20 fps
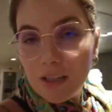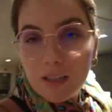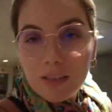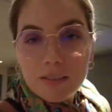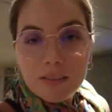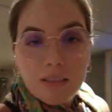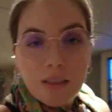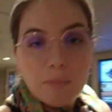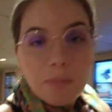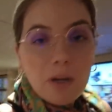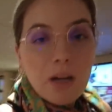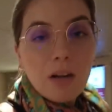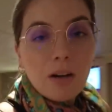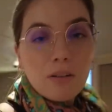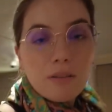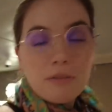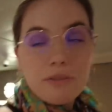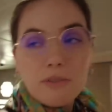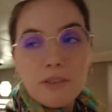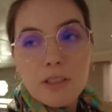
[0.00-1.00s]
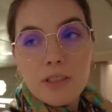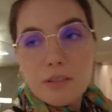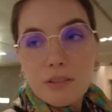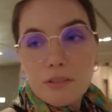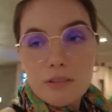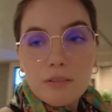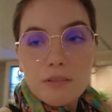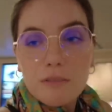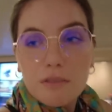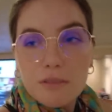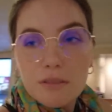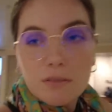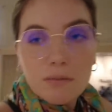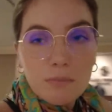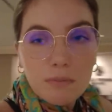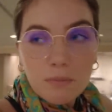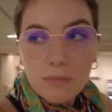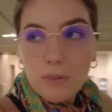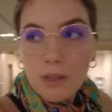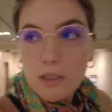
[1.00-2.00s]
It somehow feels
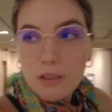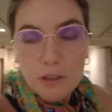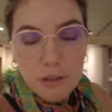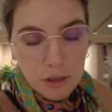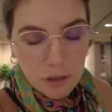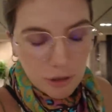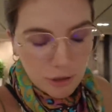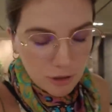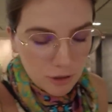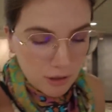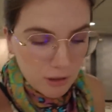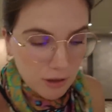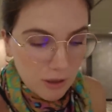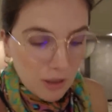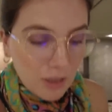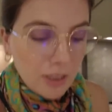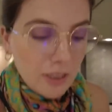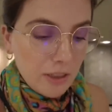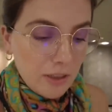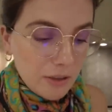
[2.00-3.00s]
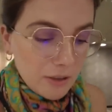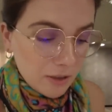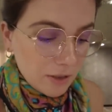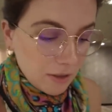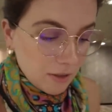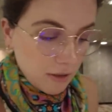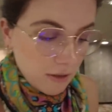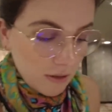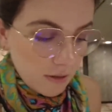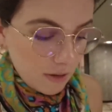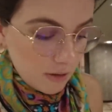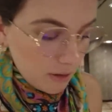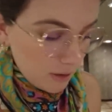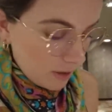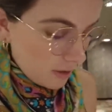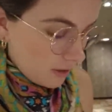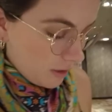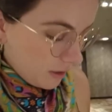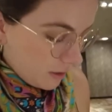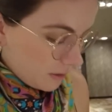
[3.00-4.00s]
much later
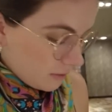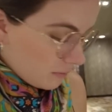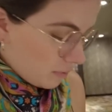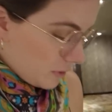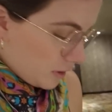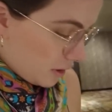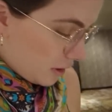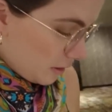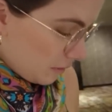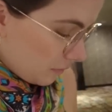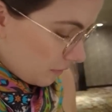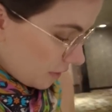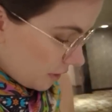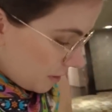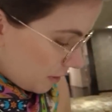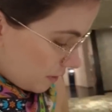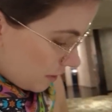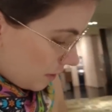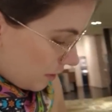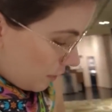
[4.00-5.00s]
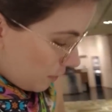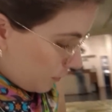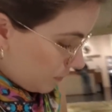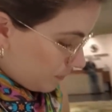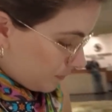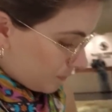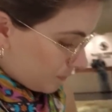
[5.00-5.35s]
than 9 p.m. right now.